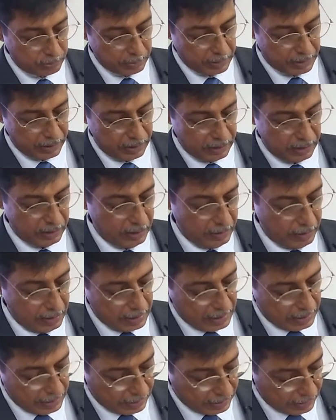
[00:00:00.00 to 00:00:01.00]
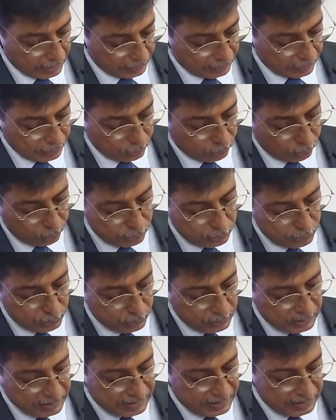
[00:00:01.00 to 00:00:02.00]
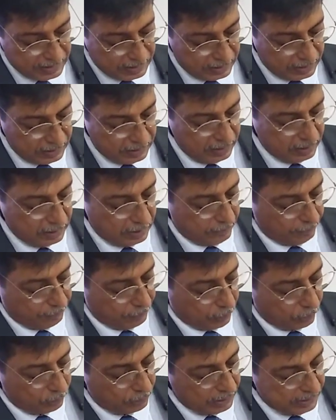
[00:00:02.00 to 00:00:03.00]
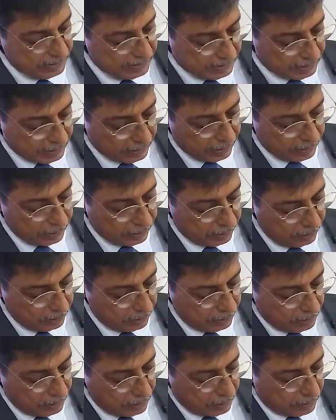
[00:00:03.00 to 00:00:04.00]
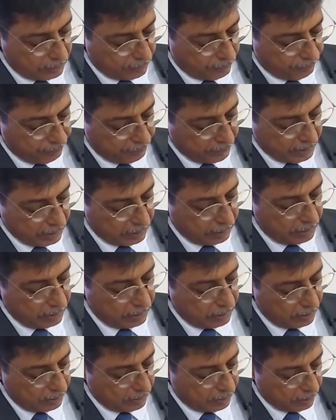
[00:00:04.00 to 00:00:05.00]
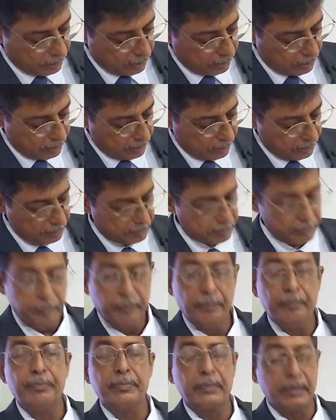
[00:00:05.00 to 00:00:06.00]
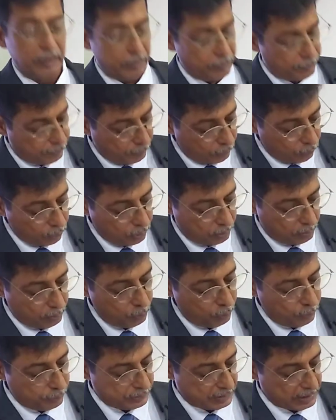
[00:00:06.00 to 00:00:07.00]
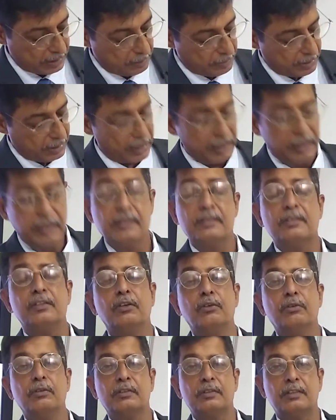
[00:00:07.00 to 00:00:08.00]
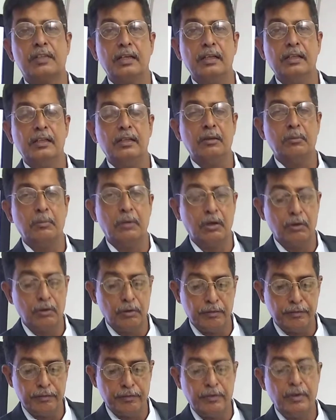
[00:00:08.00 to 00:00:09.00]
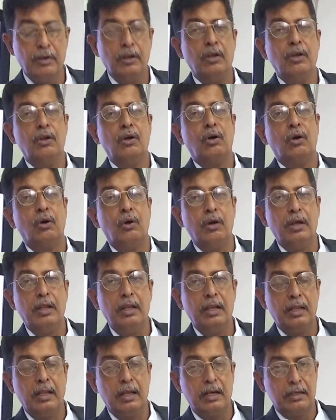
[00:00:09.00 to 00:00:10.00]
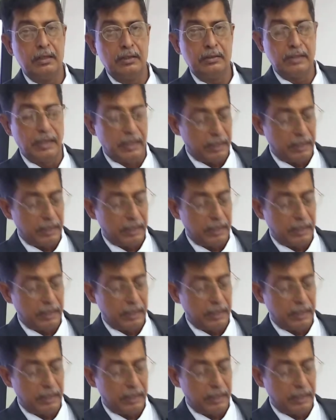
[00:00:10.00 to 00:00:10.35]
And for even more critical systems, what we can do is add in this outline, we add a